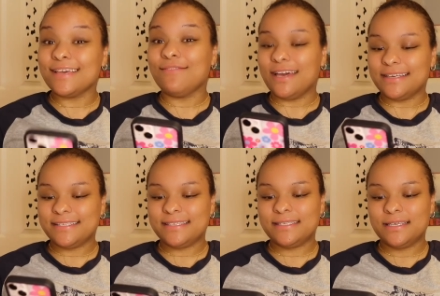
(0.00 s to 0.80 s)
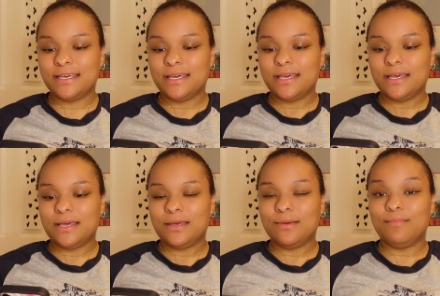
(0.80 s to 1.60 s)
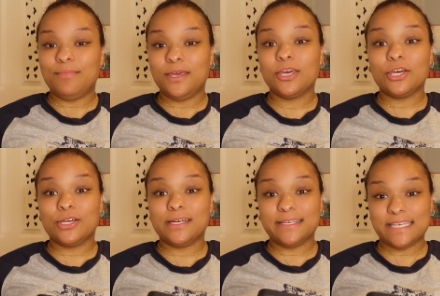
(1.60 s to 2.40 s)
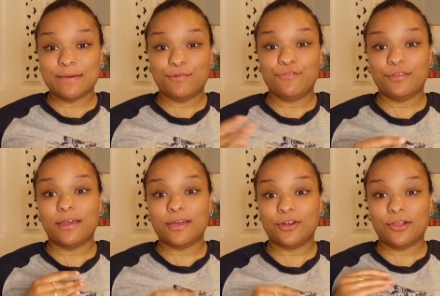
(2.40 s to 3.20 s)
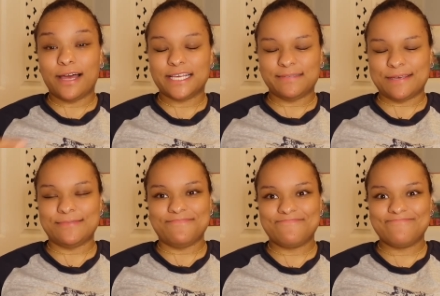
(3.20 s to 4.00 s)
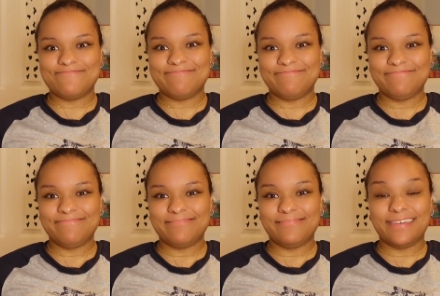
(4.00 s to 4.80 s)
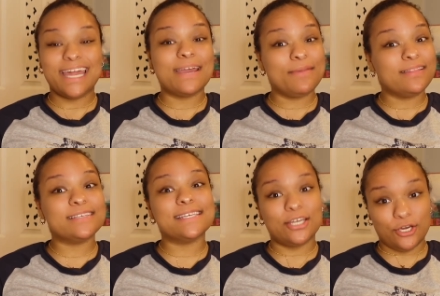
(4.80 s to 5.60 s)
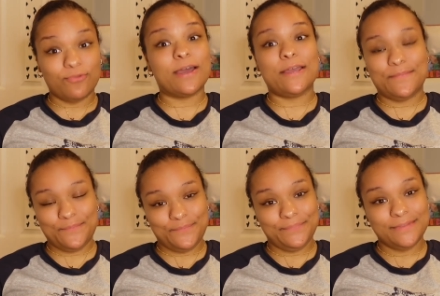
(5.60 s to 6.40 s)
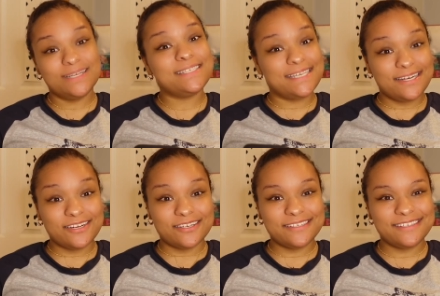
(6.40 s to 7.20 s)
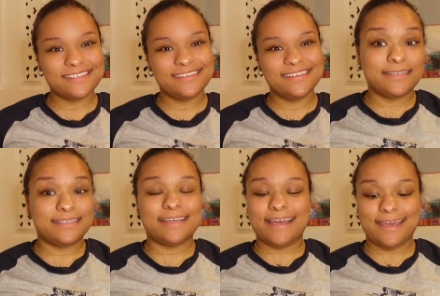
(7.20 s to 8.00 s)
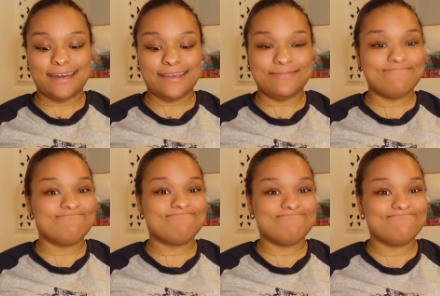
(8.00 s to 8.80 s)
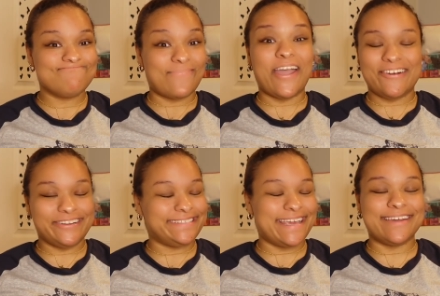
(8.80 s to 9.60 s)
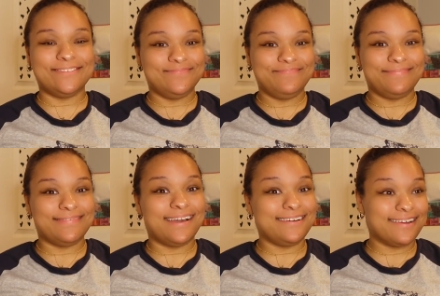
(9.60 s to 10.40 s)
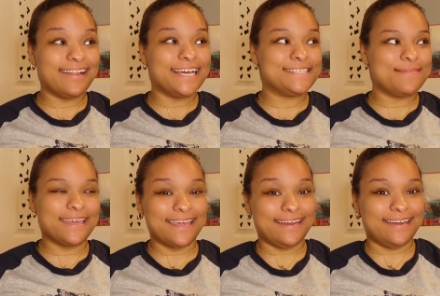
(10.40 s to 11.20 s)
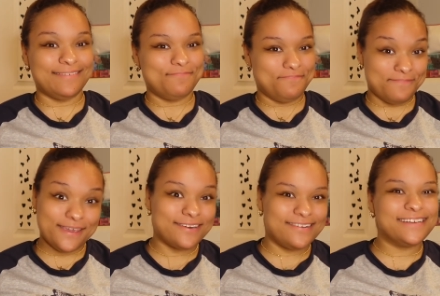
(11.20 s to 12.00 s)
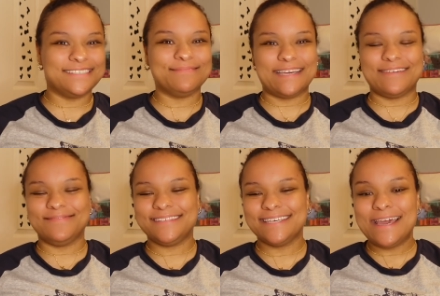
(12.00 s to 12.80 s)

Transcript: advice. Be a good example for the underclassmen. And I mean this in a good way. Seniors. I get it. I understand. Underclassmen can be annoying sometimes.